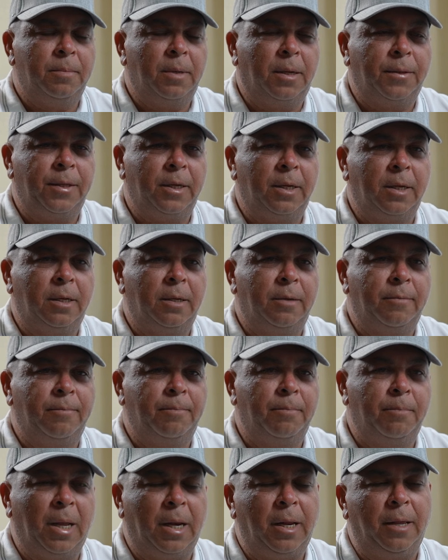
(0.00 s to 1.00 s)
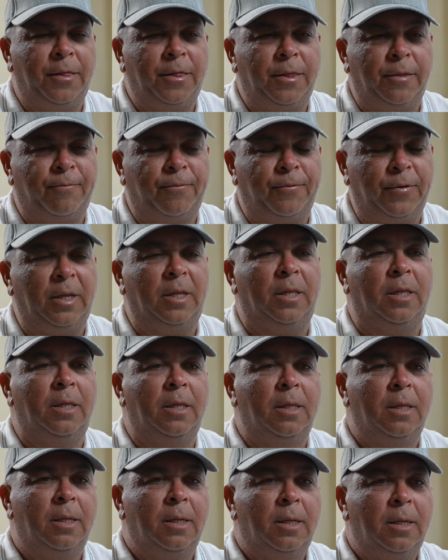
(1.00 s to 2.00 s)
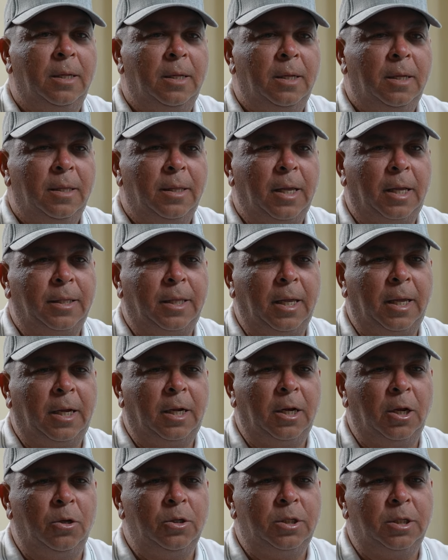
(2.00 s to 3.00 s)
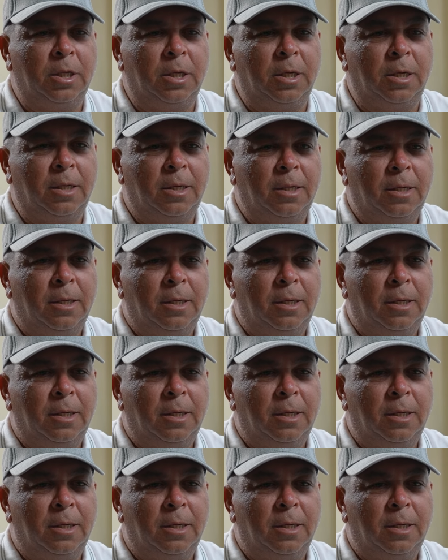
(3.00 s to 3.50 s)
I think many feel that they're closer